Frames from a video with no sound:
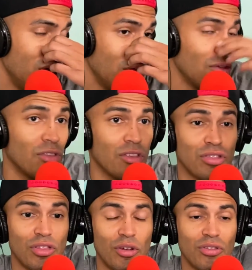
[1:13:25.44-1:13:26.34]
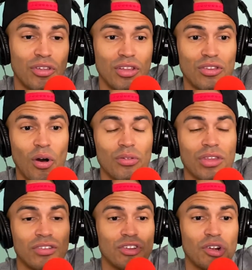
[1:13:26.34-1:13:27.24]
they're the adult
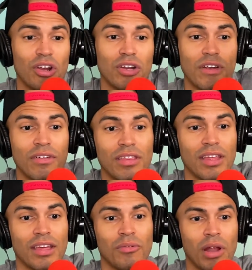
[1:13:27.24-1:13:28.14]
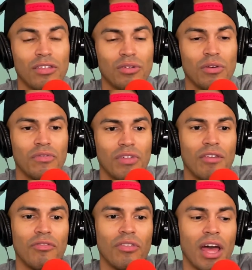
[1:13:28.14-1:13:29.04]
that's in charge of everything, right? So if
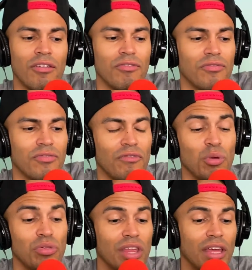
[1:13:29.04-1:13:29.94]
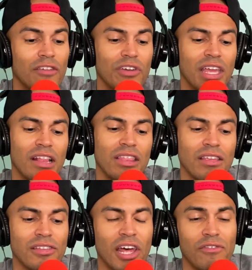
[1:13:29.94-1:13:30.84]
a kid thinks
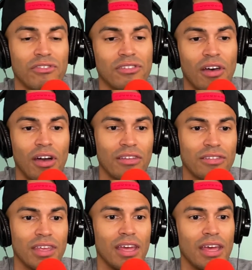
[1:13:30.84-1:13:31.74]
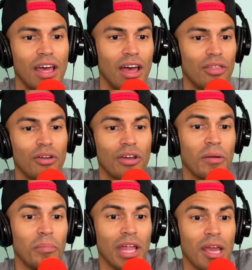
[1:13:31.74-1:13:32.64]
life sucks, they're gonna
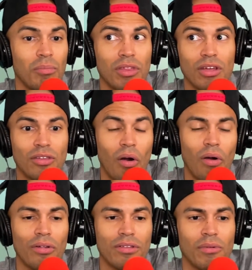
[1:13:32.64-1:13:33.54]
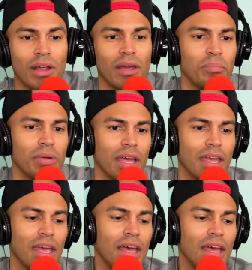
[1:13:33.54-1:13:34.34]
blame the adult, right? But, like,